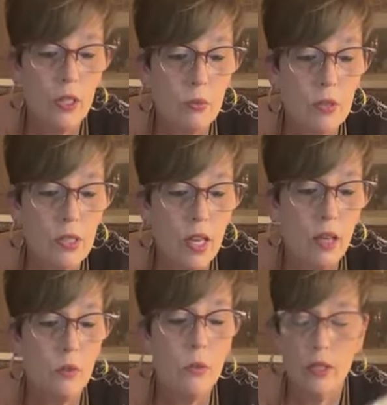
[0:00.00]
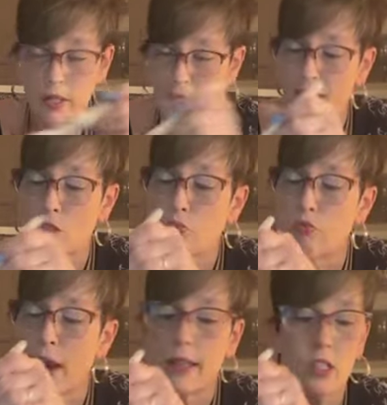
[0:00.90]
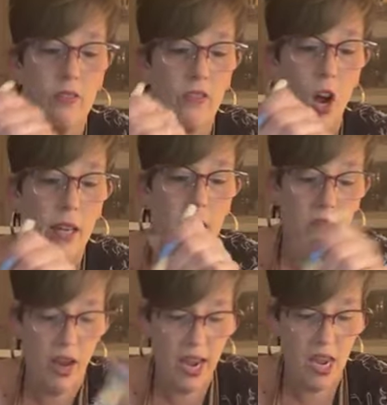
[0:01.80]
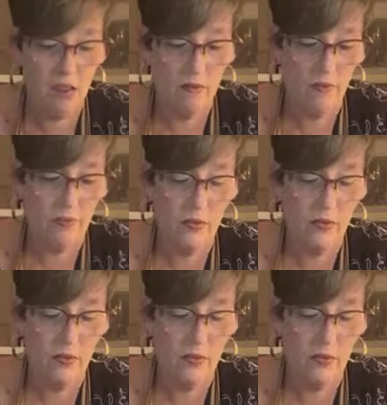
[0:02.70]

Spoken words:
100%. That's right, Devonna, right?